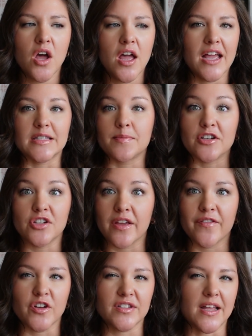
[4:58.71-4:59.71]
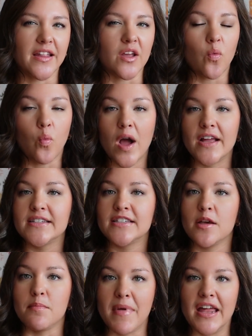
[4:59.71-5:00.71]
especially if you're selling one
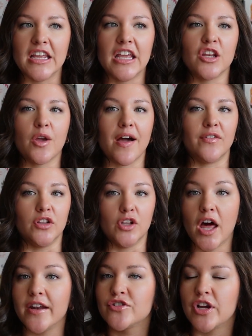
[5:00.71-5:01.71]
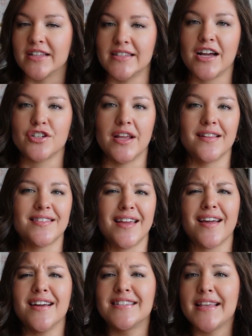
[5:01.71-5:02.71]
to many and you have a lot of transactions like
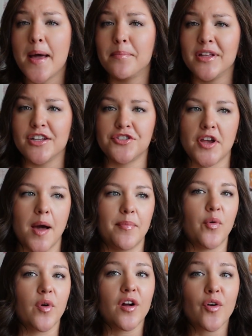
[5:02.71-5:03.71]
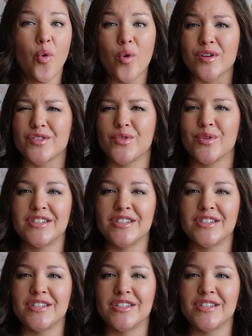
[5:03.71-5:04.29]
a template shop or a course or